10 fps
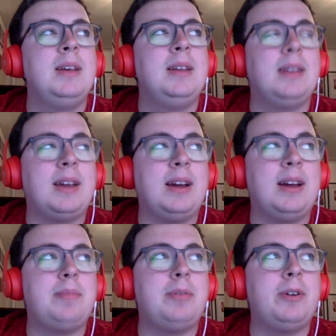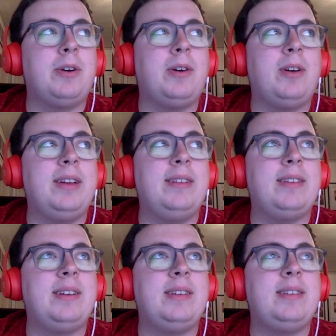they kind of put all hands
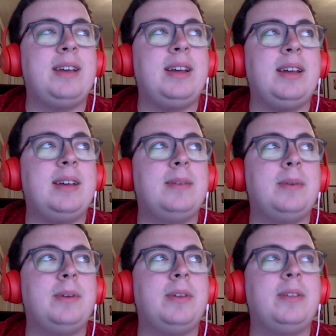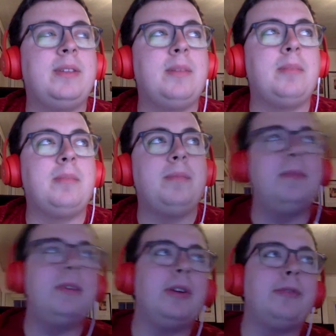on deck with a
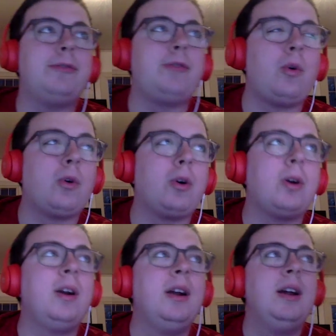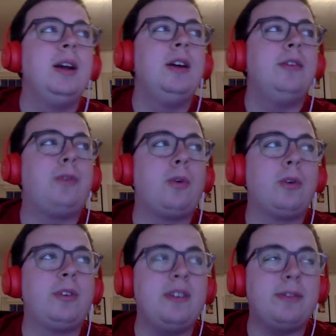you know four
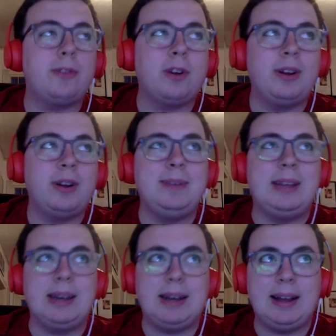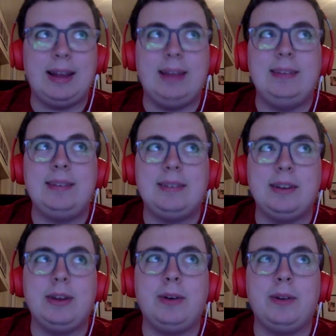four different guys
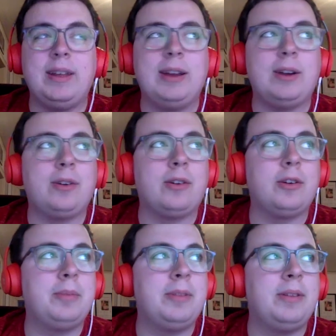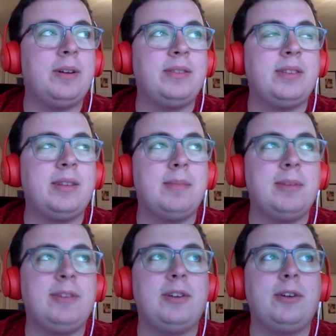you know in that group and obviously they
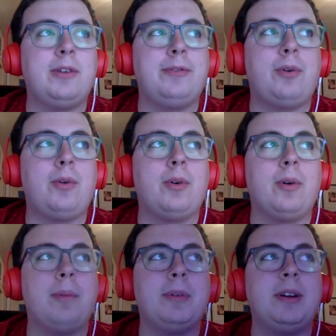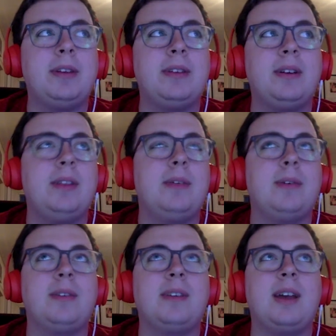missed on all four but uh, there
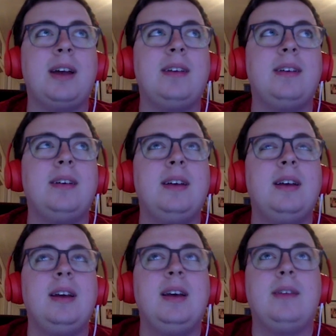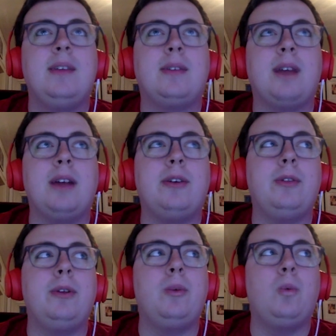was kind of there's kind of
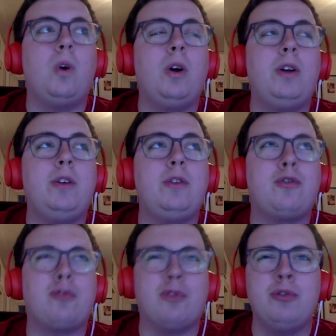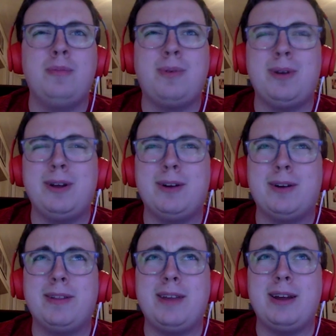only one true point
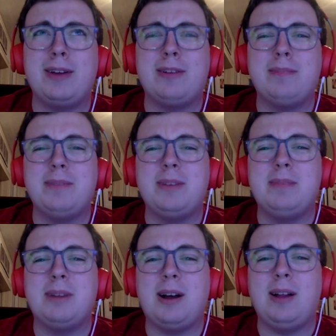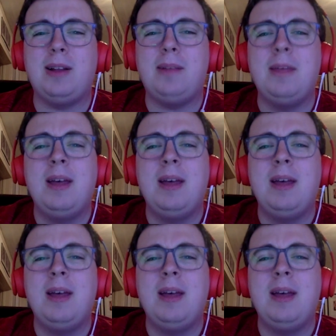guard in that group in McCollum